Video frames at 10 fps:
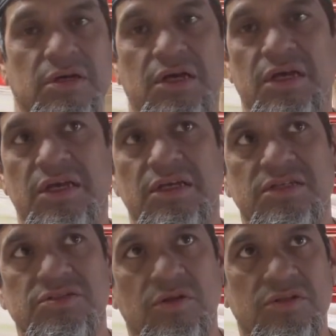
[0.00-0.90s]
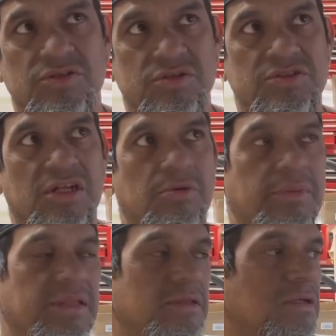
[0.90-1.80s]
I sold it to a gentleman